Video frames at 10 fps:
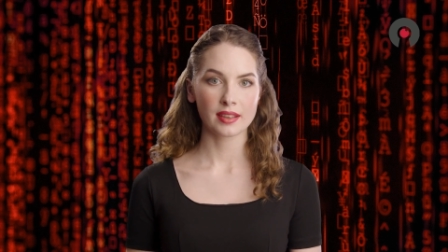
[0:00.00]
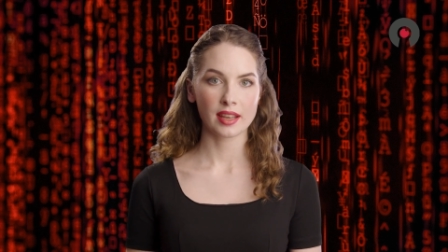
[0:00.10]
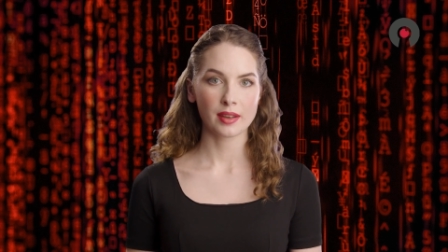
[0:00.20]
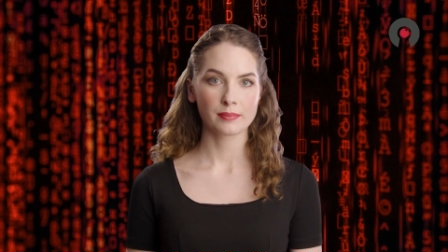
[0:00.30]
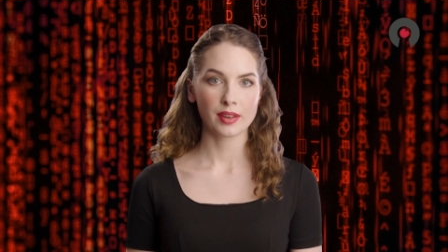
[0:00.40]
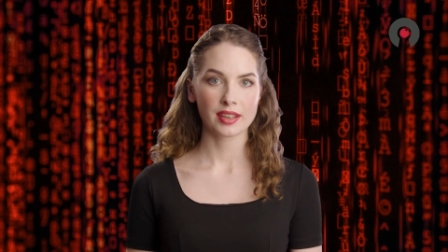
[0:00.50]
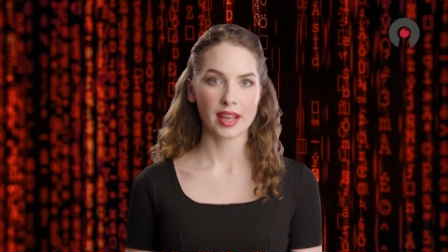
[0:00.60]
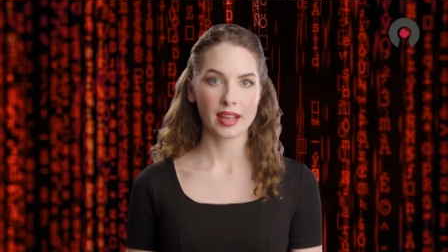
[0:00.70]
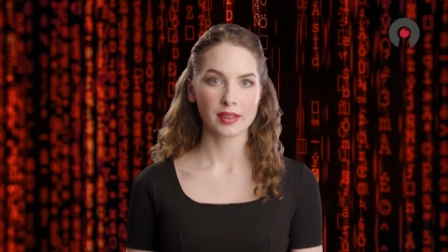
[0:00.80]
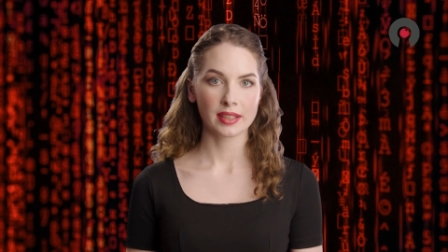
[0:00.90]
Autonomous
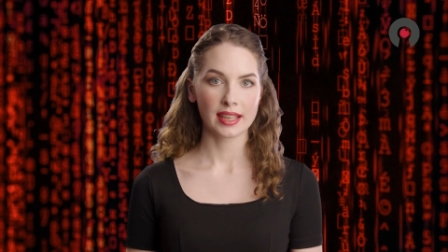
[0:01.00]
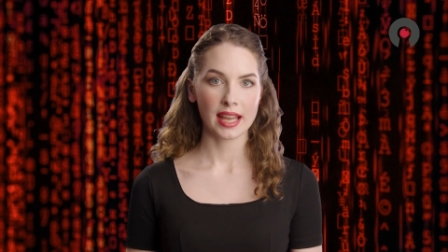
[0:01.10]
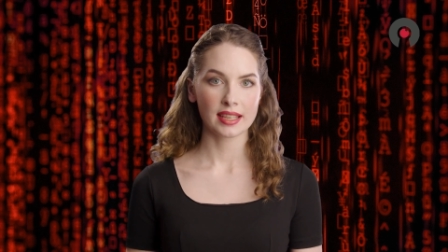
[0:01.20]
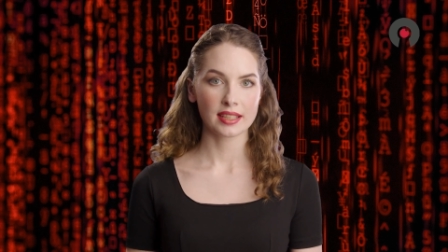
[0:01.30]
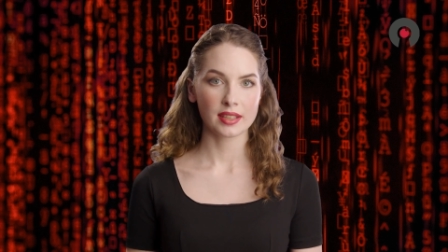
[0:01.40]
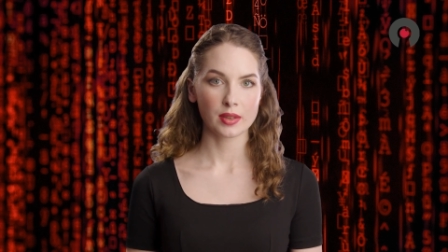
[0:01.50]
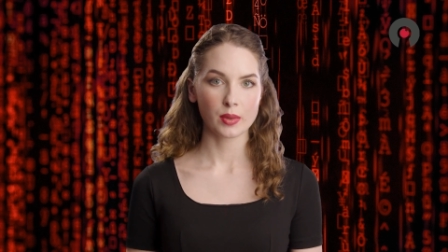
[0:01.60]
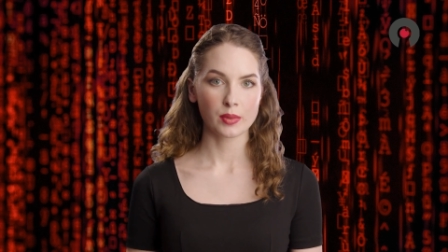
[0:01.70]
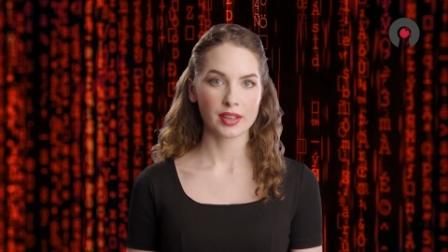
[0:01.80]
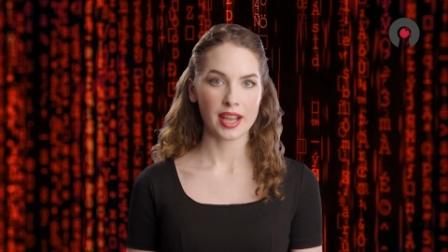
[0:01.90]
cyber attacks.
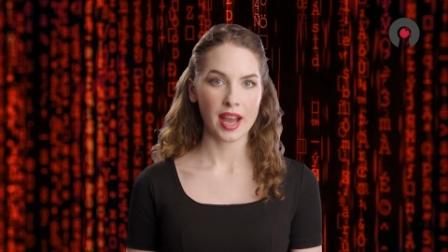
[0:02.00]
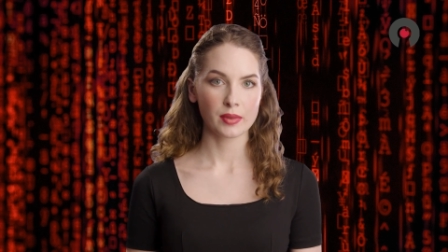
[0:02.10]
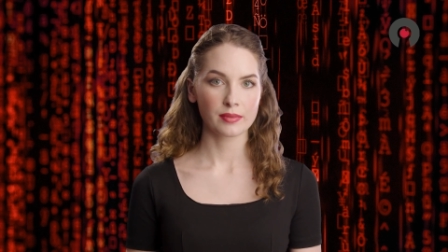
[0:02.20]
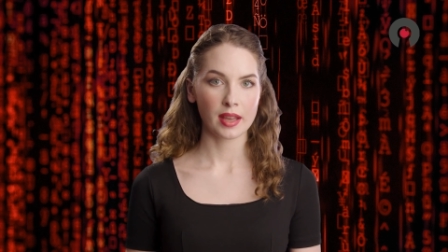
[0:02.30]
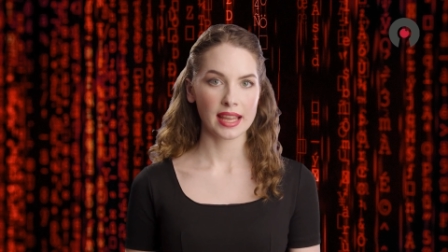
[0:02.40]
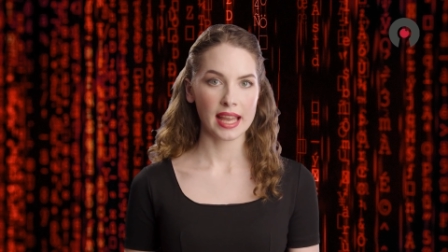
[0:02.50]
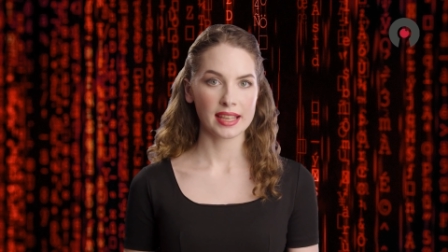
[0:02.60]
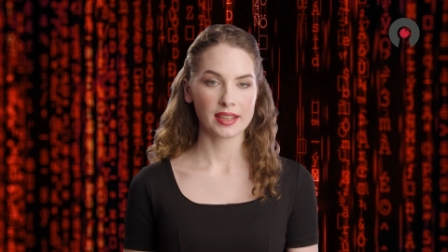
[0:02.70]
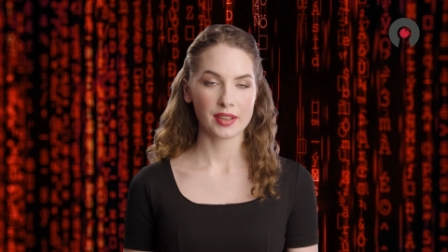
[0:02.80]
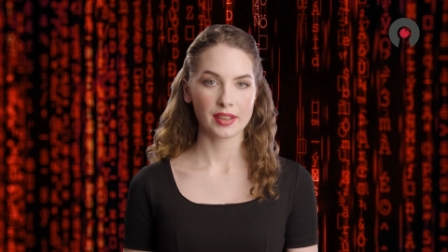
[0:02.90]
With the help of A
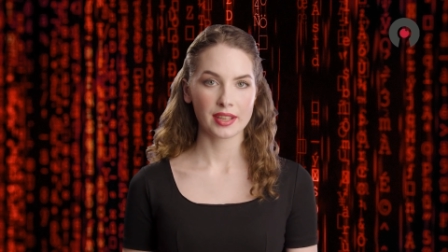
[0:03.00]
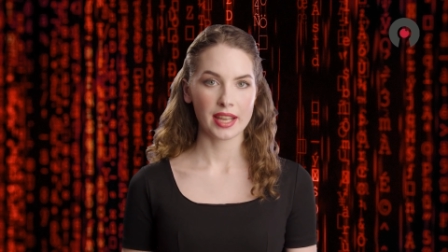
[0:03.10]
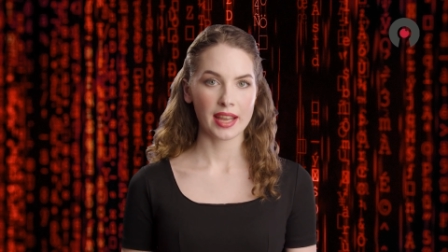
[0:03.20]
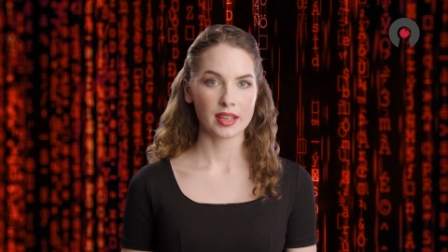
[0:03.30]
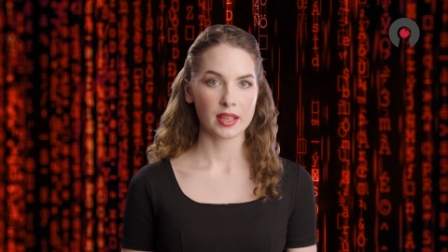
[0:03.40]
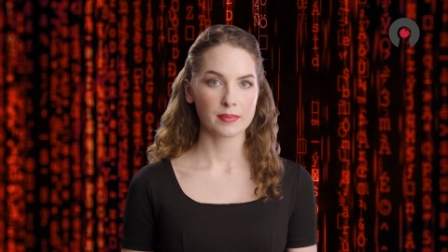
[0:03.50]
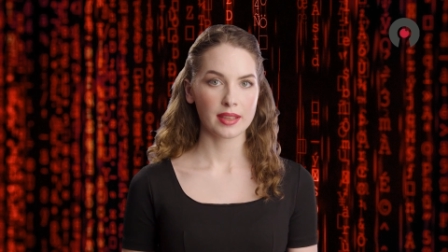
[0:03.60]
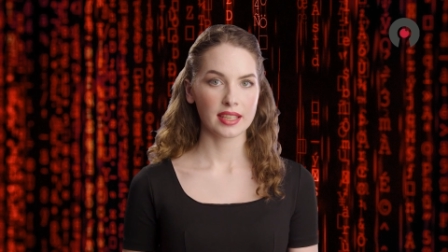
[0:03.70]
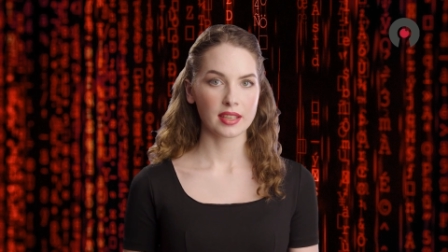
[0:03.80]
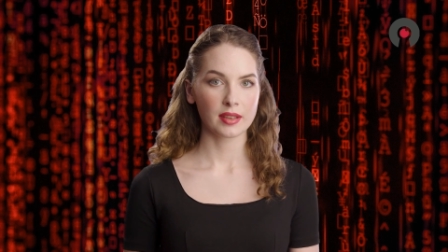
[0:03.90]
I,
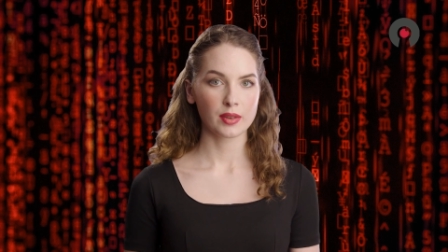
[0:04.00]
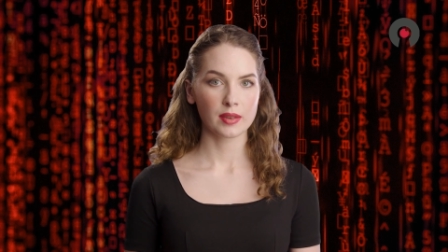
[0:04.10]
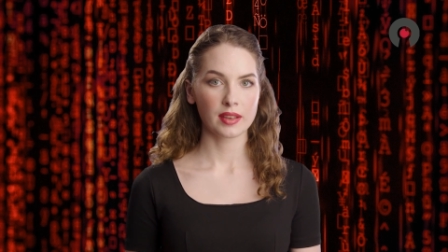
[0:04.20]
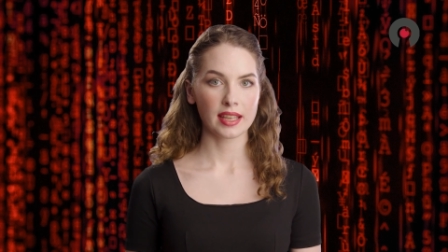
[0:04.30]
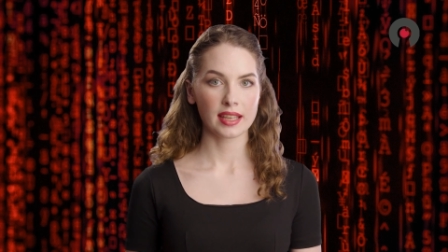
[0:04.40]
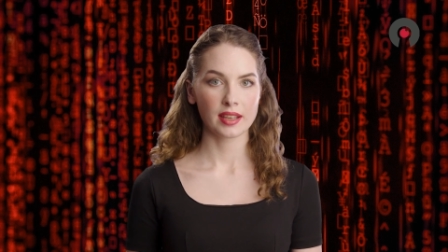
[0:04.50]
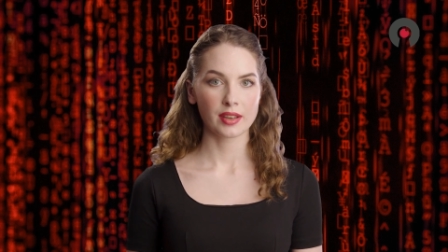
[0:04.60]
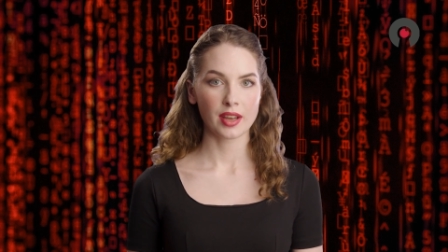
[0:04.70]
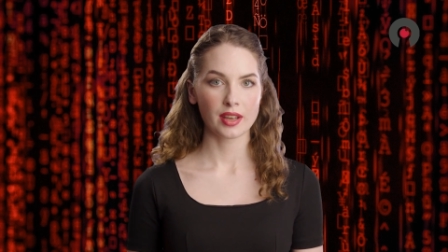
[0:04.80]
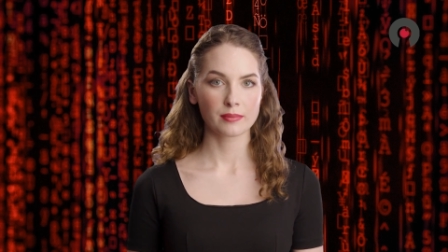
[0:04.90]
cybercriminals could create
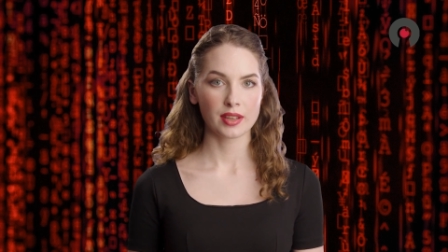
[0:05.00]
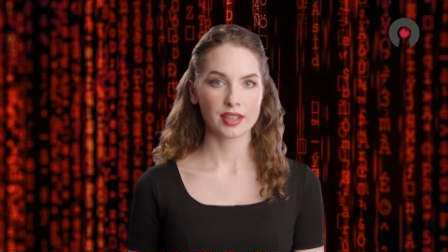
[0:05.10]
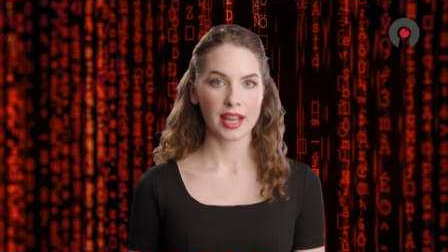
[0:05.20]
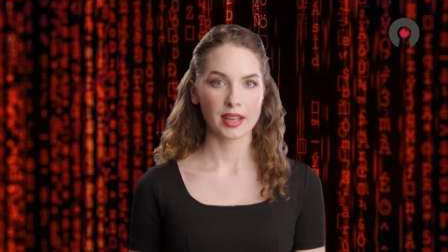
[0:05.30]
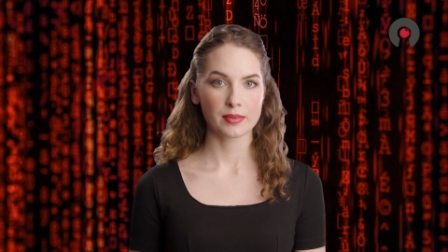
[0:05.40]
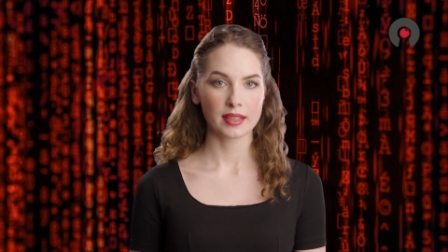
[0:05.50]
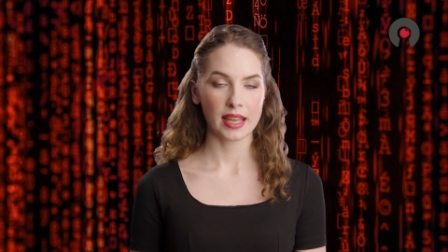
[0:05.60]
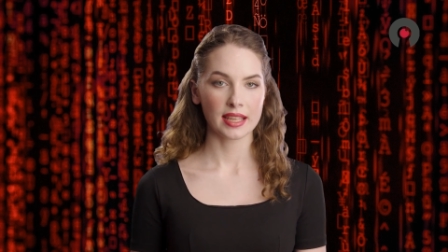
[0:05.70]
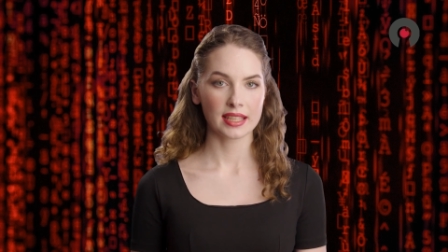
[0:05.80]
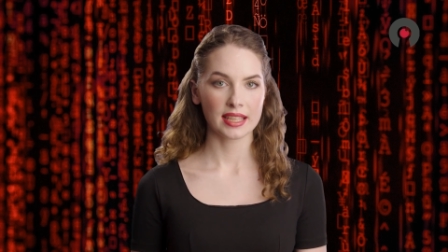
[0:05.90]
autonomous cyber
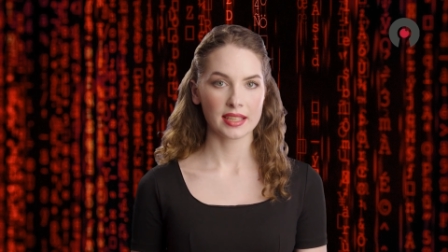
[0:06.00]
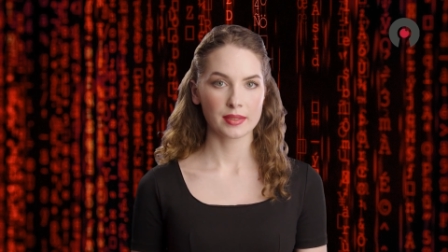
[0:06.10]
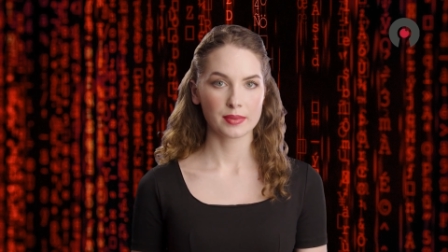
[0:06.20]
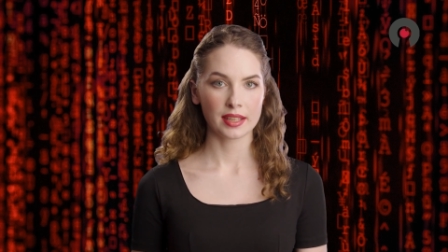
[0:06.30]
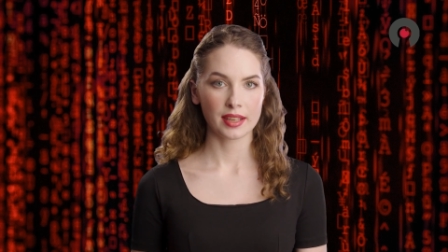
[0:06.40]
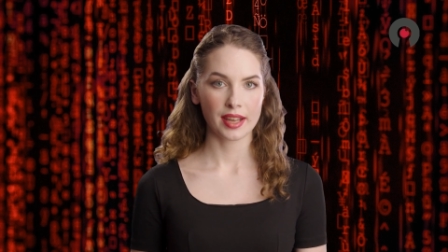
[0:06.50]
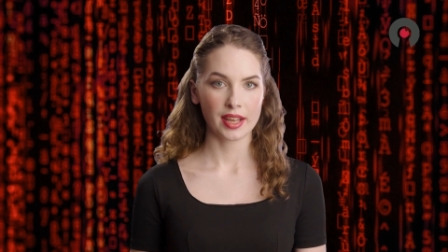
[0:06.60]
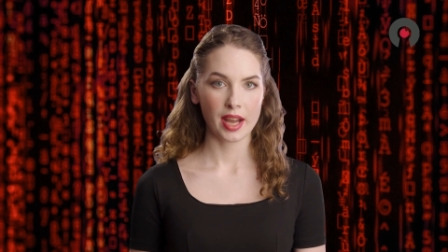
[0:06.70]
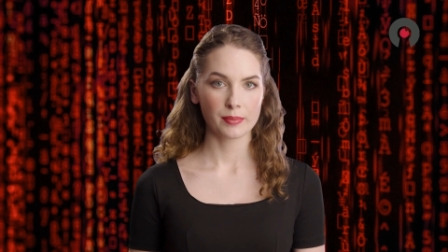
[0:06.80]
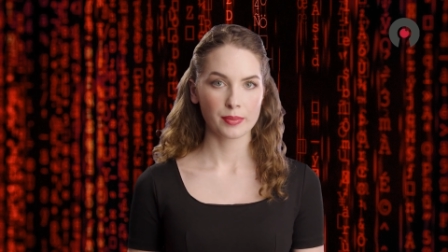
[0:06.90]
attack systems that are
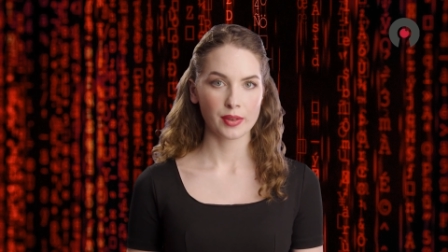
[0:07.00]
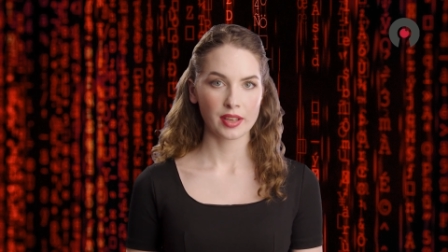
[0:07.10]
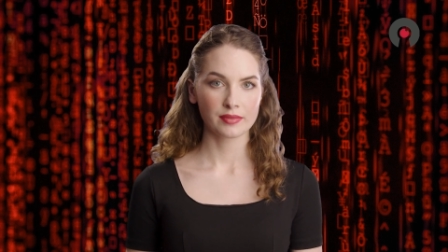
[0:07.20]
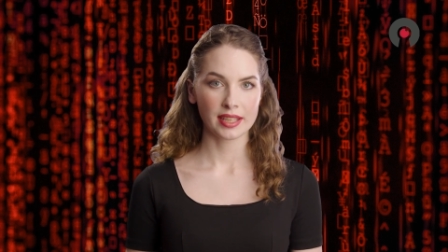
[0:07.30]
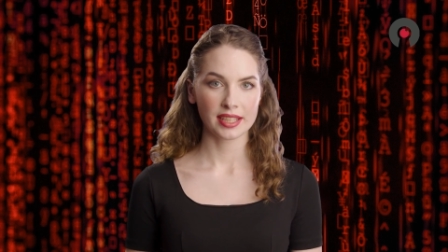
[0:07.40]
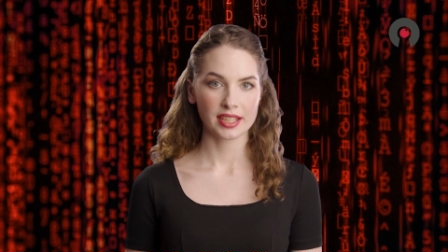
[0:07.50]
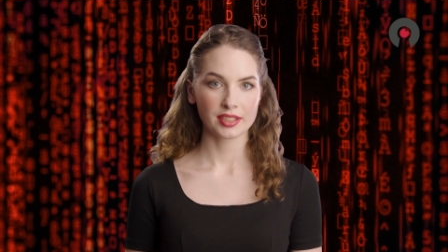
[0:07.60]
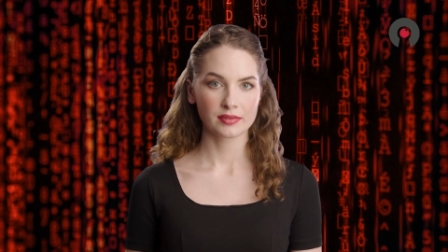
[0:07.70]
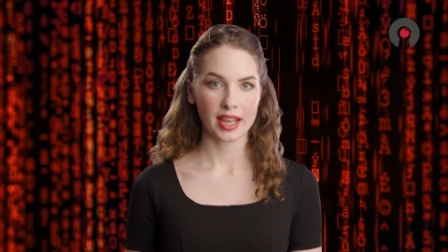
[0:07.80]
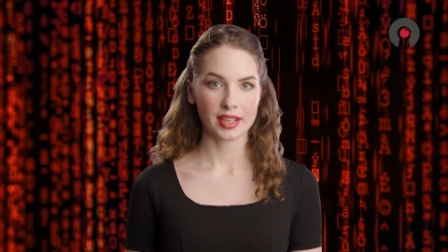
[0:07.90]
capable of
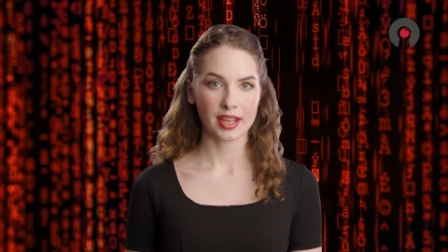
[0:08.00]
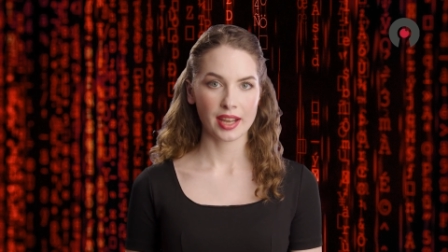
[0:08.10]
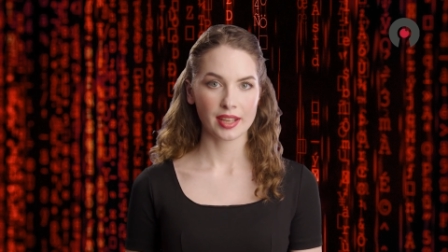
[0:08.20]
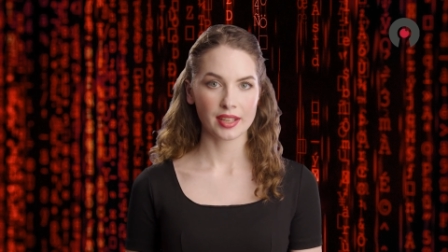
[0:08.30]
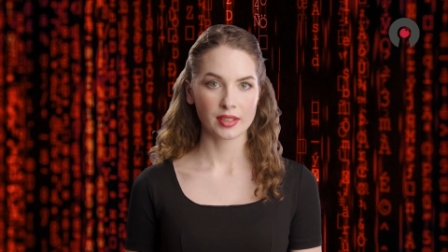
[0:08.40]
identifying and